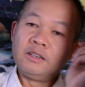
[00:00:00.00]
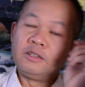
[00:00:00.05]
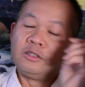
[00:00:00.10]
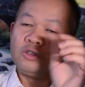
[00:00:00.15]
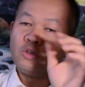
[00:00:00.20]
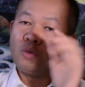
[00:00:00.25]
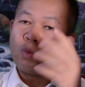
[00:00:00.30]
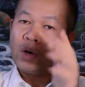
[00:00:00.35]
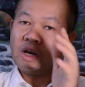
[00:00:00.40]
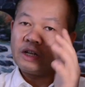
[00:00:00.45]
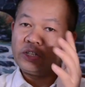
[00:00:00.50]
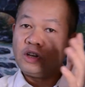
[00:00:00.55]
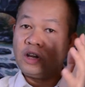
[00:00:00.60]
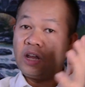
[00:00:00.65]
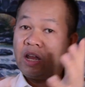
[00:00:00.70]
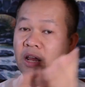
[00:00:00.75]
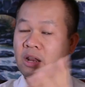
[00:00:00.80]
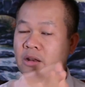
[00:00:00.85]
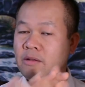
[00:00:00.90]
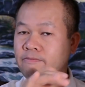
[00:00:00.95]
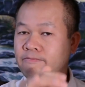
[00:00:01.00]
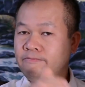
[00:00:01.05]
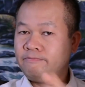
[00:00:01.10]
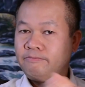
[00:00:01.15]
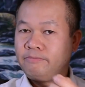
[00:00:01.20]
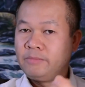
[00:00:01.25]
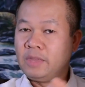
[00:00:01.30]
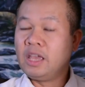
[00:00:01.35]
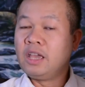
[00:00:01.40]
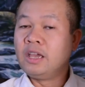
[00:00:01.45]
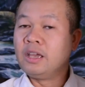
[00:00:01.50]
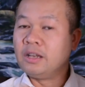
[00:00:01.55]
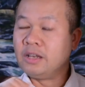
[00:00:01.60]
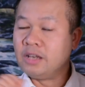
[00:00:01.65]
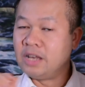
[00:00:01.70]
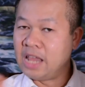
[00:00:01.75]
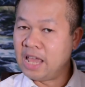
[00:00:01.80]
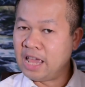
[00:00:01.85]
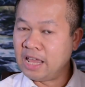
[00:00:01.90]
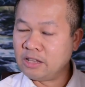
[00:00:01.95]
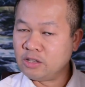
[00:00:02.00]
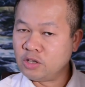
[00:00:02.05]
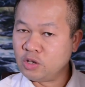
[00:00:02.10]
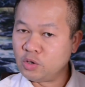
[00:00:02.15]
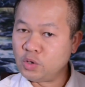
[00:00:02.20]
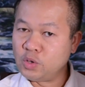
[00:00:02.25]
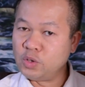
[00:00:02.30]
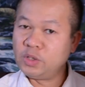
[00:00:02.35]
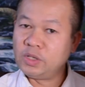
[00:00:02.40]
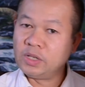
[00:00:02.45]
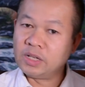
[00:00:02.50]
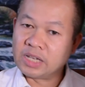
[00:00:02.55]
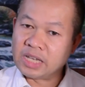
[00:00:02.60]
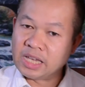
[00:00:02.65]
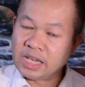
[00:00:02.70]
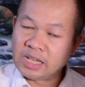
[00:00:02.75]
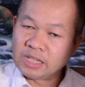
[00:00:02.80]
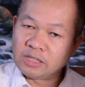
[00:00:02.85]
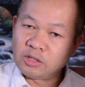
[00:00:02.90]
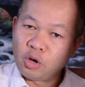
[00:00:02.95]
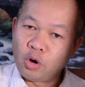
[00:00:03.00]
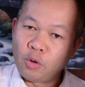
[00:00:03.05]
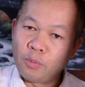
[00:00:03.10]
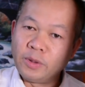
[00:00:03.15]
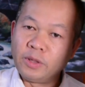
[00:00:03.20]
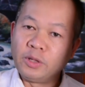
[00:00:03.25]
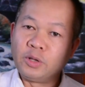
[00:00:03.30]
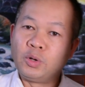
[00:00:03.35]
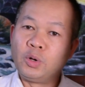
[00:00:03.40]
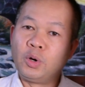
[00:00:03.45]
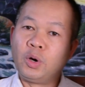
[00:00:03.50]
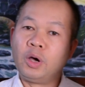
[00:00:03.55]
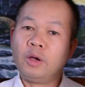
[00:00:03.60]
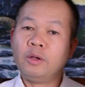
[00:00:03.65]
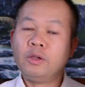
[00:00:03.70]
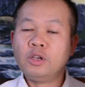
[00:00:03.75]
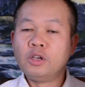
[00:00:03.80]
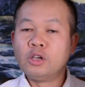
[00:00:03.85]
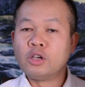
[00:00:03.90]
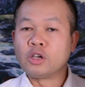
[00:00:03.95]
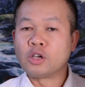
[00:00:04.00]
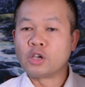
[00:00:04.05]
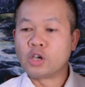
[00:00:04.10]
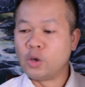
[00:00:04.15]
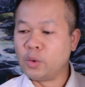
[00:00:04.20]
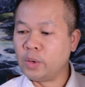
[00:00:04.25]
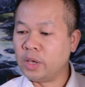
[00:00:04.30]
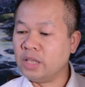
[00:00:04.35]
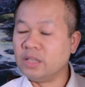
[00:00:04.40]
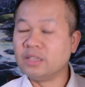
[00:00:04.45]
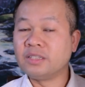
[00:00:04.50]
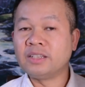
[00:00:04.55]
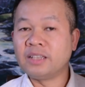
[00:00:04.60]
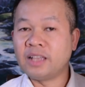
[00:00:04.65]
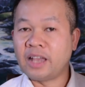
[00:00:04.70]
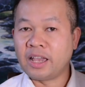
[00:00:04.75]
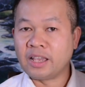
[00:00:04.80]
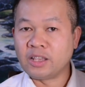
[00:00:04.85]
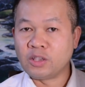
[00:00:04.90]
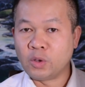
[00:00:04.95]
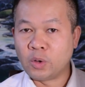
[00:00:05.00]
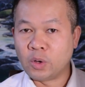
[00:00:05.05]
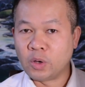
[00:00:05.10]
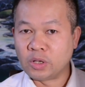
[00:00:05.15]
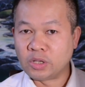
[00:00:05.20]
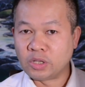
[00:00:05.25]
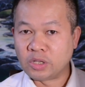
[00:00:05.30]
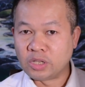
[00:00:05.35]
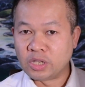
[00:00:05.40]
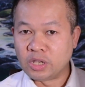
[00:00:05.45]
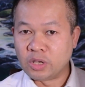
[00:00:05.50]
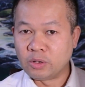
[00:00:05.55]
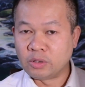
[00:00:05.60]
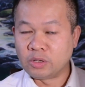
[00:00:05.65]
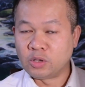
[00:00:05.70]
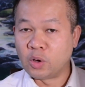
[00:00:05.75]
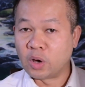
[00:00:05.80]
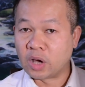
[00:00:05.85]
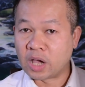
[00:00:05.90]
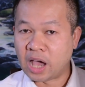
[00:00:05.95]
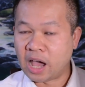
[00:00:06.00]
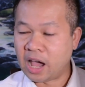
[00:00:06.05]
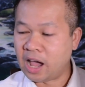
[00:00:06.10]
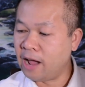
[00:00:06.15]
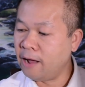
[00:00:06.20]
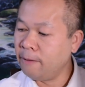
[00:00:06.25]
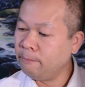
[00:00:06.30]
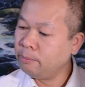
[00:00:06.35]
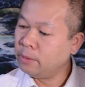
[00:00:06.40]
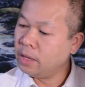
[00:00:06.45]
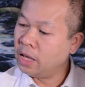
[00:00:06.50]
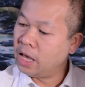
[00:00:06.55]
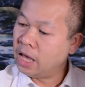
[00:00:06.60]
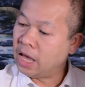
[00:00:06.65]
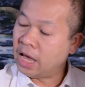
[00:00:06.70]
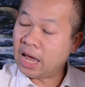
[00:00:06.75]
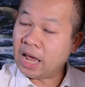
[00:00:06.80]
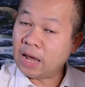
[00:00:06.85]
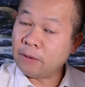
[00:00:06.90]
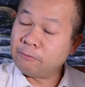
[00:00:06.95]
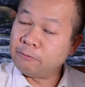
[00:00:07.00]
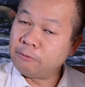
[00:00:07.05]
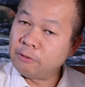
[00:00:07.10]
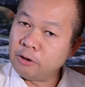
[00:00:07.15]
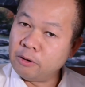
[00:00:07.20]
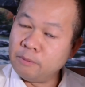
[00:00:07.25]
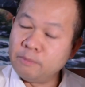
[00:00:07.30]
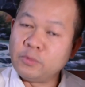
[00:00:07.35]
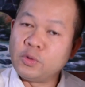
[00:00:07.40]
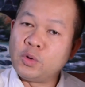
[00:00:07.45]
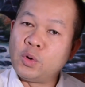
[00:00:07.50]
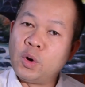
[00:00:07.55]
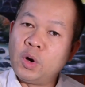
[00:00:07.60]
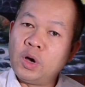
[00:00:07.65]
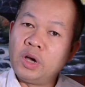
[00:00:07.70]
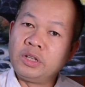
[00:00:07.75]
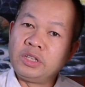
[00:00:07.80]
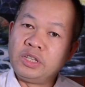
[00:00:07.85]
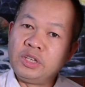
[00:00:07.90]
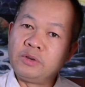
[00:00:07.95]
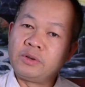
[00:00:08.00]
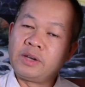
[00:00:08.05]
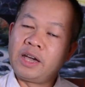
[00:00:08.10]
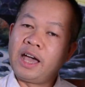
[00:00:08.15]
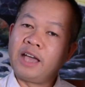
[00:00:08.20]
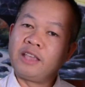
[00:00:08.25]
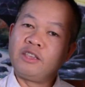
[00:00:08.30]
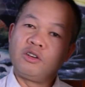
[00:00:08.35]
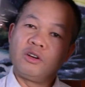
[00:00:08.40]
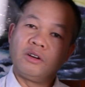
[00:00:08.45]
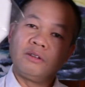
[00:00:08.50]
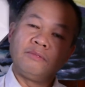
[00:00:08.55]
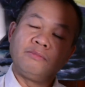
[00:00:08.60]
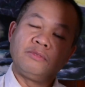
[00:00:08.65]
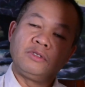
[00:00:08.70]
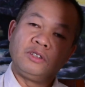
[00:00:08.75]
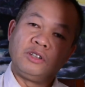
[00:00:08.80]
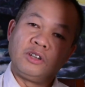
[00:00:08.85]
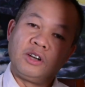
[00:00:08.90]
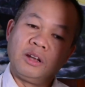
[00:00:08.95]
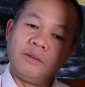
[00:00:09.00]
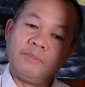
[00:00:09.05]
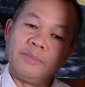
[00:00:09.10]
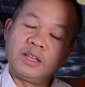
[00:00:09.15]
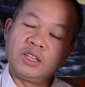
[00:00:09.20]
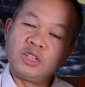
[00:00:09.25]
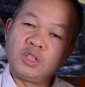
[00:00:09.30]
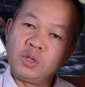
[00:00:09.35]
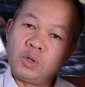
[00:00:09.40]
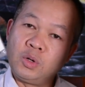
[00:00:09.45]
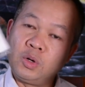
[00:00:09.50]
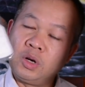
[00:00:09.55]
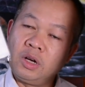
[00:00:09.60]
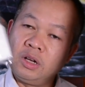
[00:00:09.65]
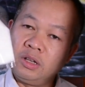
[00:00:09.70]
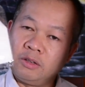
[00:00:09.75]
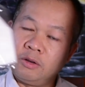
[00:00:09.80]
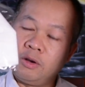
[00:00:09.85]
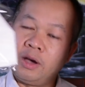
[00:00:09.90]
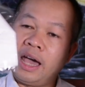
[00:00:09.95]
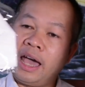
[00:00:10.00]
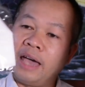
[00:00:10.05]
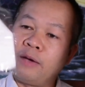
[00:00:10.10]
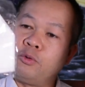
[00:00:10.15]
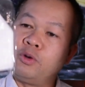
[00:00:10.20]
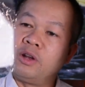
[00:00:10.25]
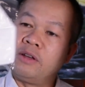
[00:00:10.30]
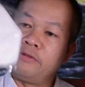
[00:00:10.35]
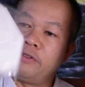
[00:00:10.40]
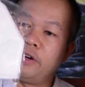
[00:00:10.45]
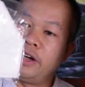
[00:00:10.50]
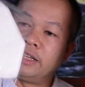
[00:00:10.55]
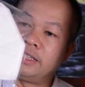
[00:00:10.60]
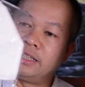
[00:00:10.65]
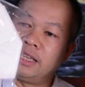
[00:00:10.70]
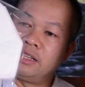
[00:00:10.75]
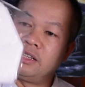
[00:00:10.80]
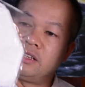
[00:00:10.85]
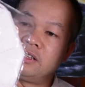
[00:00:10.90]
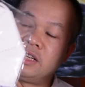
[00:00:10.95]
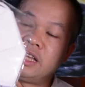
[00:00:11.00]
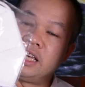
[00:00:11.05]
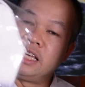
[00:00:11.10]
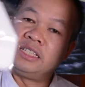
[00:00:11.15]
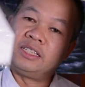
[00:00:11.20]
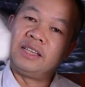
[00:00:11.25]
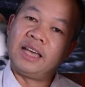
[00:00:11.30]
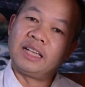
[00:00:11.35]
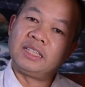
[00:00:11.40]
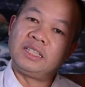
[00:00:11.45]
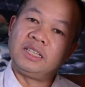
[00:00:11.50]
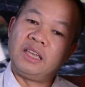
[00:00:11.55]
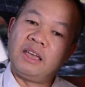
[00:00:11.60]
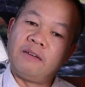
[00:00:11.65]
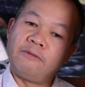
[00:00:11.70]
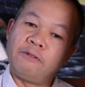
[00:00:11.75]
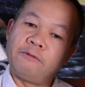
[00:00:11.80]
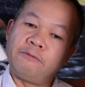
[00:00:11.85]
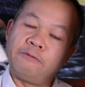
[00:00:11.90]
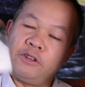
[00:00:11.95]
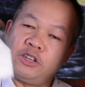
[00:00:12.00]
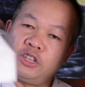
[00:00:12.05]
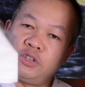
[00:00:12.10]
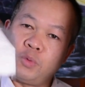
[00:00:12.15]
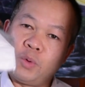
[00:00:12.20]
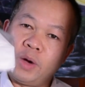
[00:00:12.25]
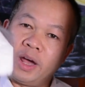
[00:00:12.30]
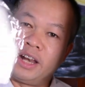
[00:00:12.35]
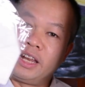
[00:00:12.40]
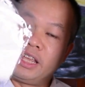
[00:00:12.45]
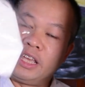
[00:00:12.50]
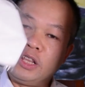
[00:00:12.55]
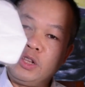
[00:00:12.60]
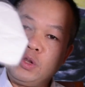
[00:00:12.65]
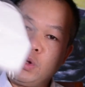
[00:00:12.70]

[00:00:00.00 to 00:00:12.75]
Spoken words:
to wash your hands. Then you use your keys to open the door. Go inside your car. From your new car, you got to make sure, I would advise that you need to actually have a fresh one in